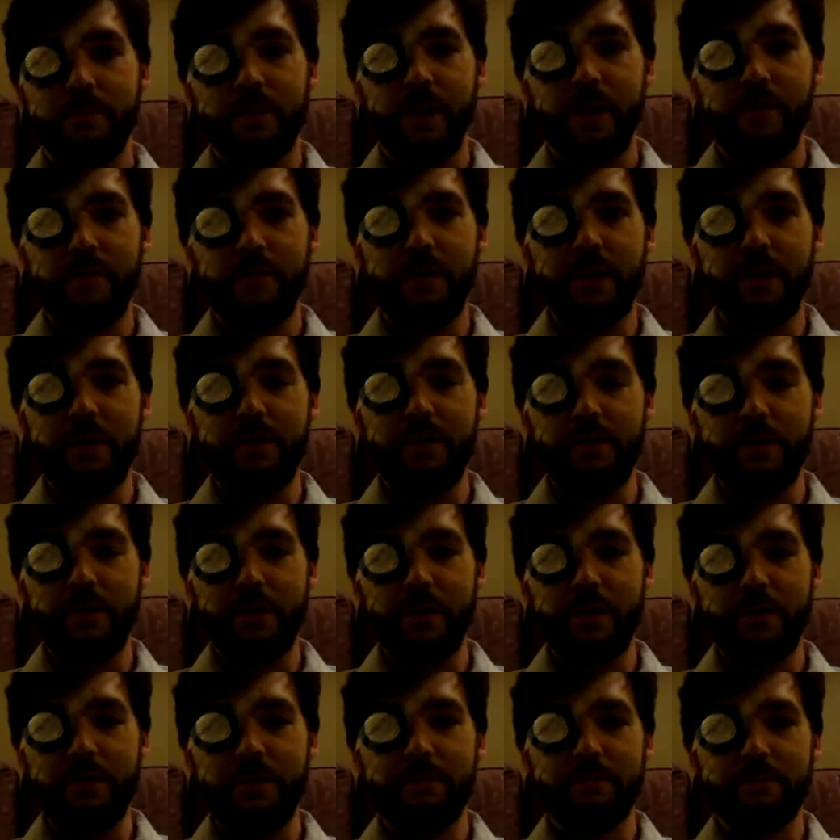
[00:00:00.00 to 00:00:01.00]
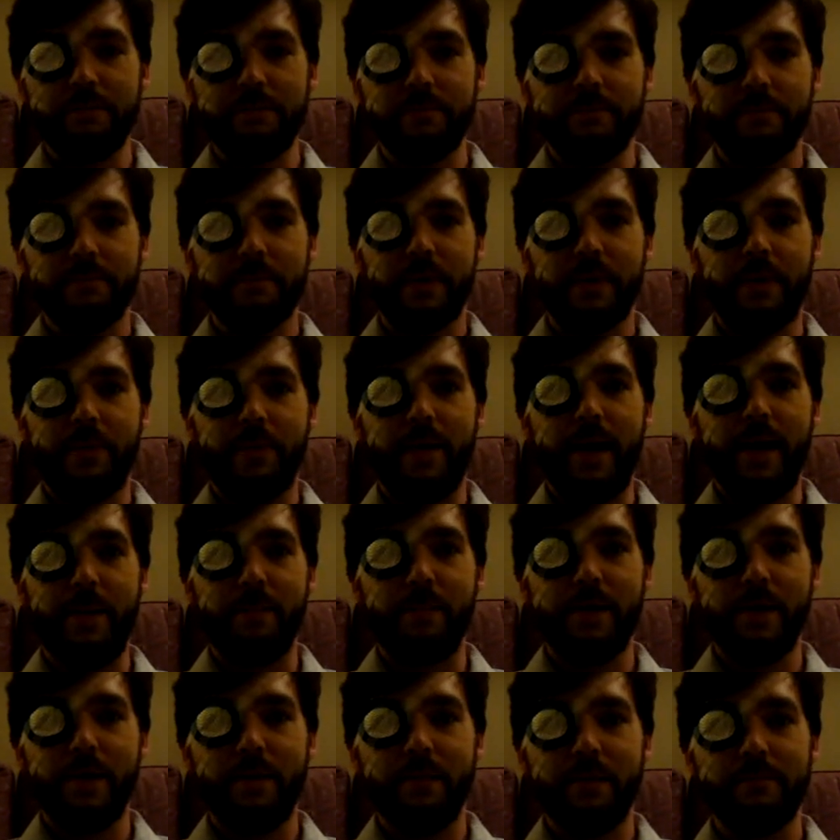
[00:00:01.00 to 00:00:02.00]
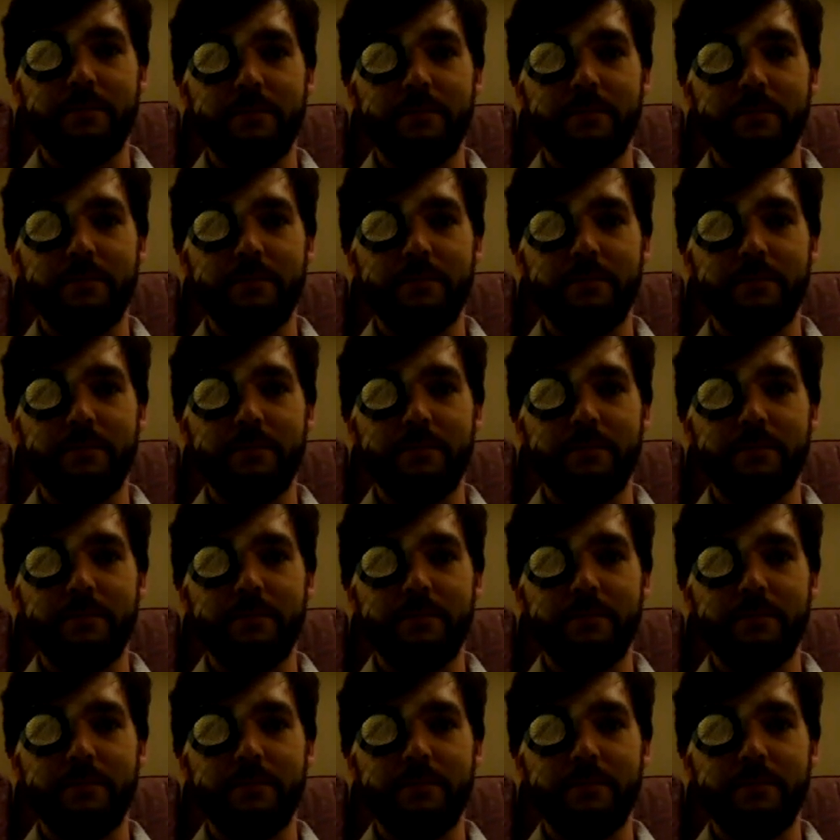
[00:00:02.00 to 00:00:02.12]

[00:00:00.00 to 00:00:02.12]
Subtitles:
everything is good. I'm happy.